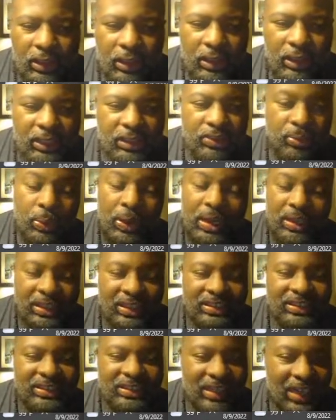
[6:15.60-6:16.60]
as well
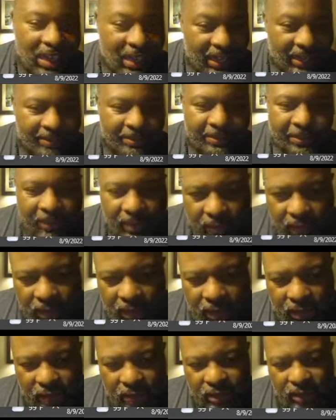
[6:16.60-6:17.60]
as time.
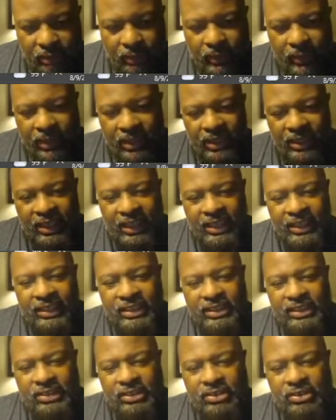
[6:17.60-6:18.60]
Regulated
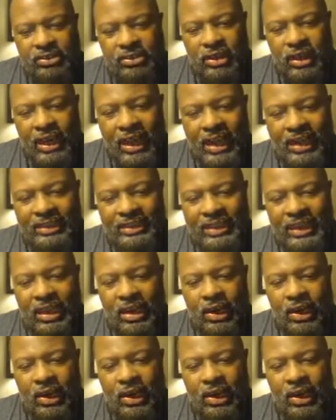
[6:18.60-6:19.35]
digital asset